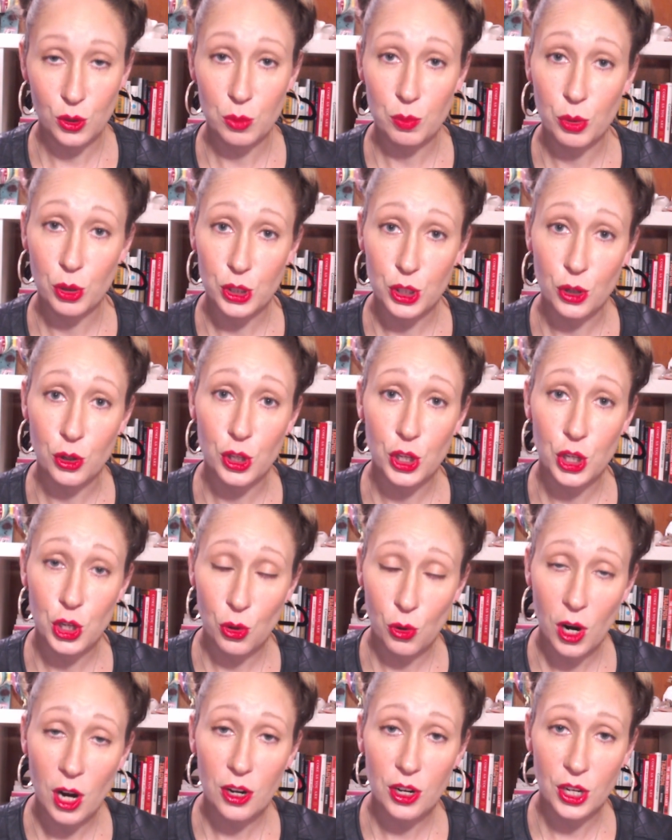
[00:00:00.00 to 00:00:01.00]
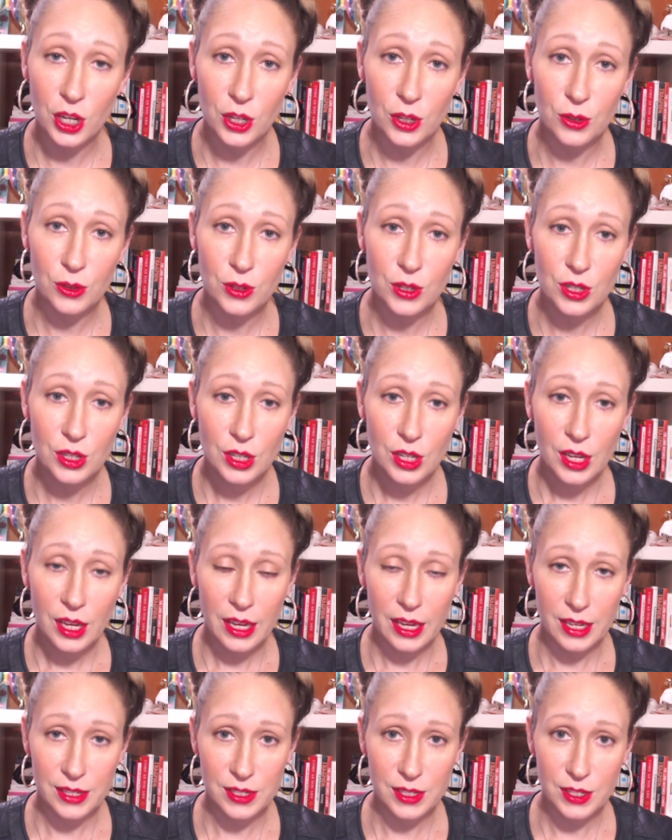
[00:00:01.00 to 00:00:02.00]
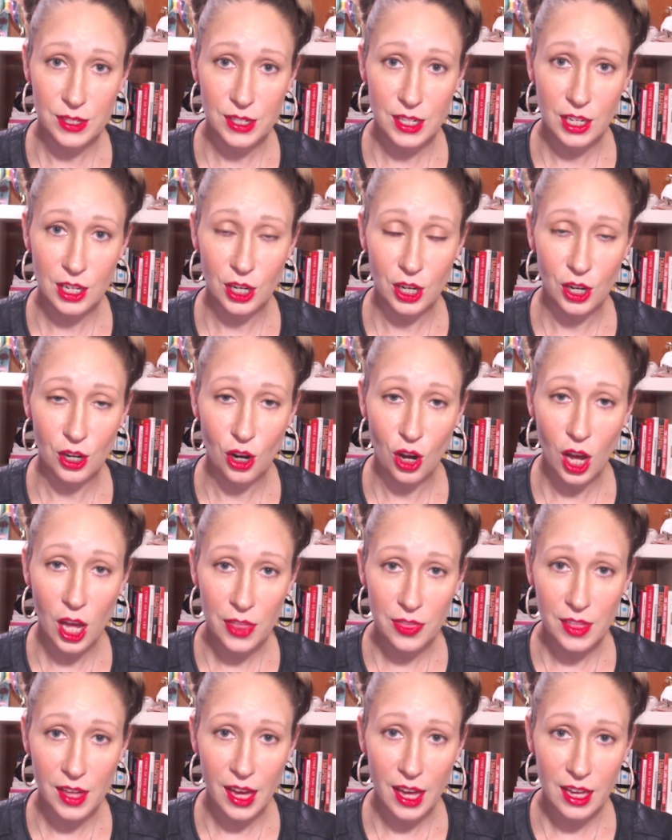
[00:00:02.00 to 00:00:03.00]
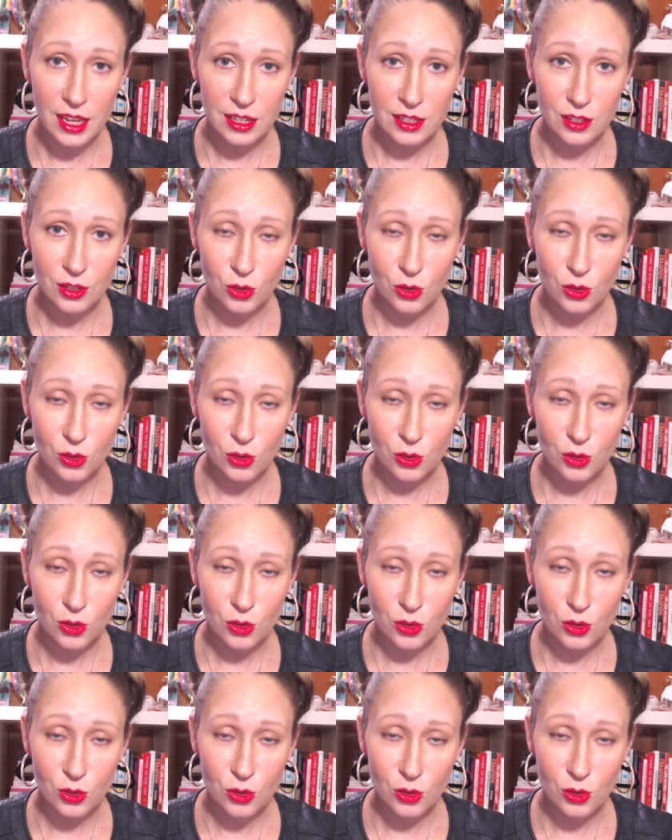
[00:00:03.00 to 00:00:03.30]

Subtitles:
could put your QR code as a sticker on that,